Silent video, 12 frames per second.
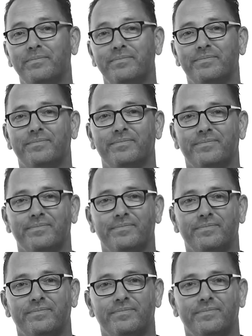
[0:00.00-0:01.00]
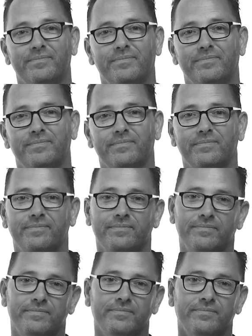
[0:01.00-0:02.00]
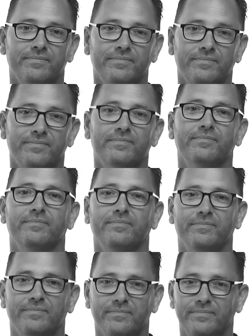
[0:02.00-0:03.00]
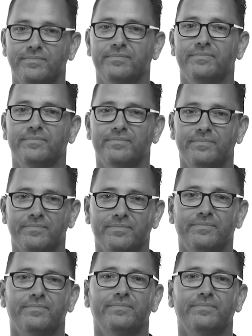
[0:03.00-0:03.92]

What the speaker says: The person shown says nothing.